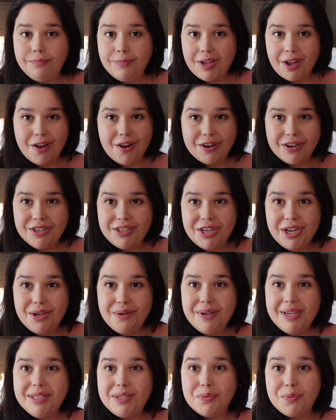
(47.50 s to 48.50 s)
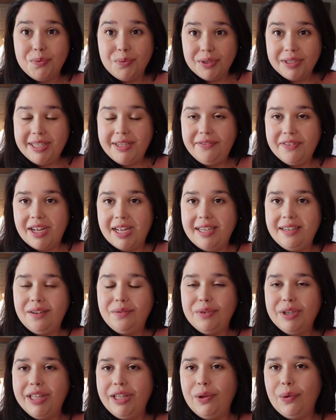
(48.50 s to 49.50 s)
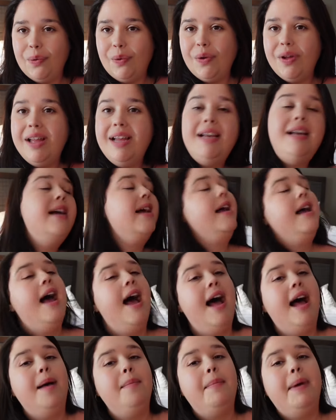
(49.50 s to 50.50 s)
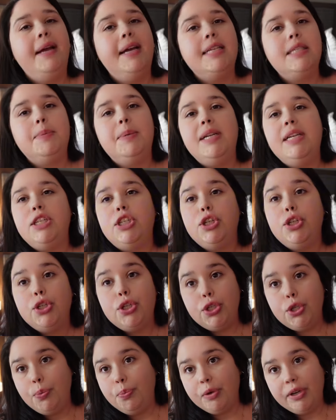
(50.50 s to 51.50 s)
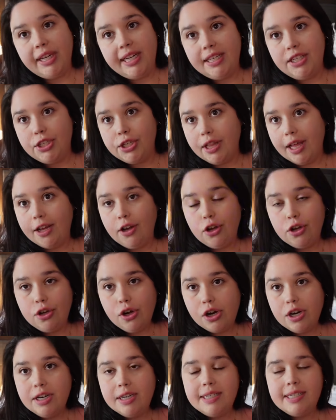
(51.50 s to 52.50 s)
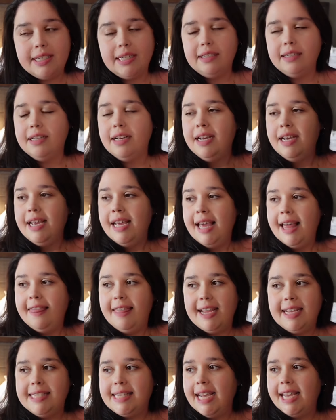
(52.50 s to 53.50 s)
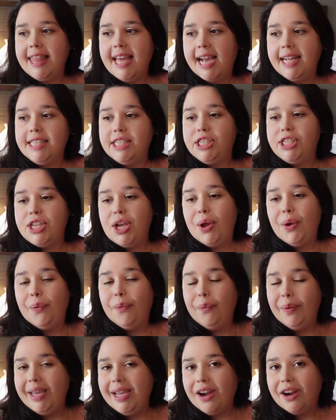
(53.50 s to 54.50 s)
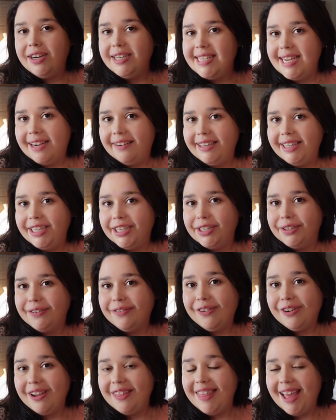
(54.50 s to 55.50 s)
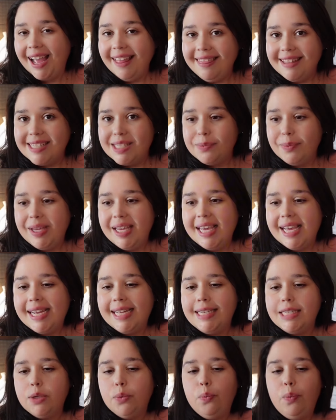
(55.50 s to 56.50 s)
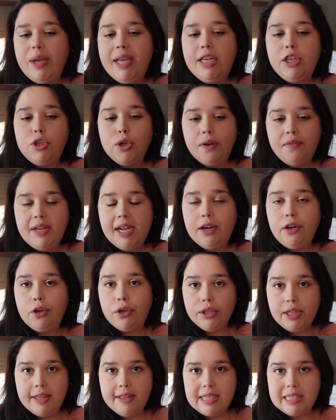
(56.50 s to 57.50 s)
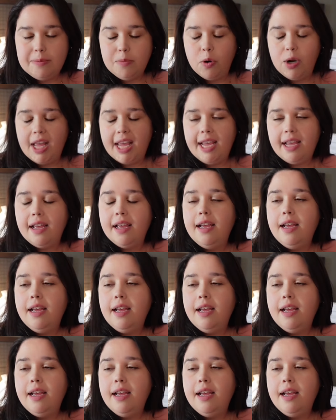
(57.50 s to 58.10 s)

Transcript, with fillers: car show. It's really fun, really cool. Um, my husband is super into like cars and things like that. So we are down here for that this weekend. We drove down early this morning.